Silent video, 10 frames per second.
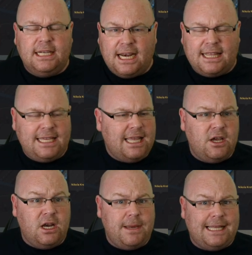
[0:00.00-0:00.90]
and I think they're
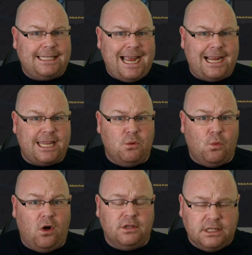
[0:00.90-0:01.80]
going to be attacking
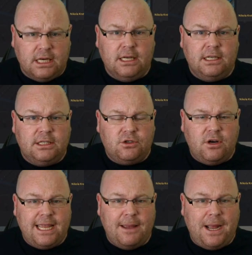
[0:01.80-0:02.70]
ones.
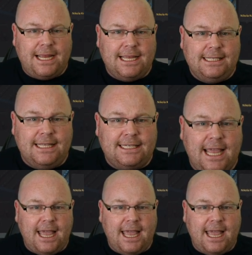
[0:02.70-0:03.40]
Try and get back into this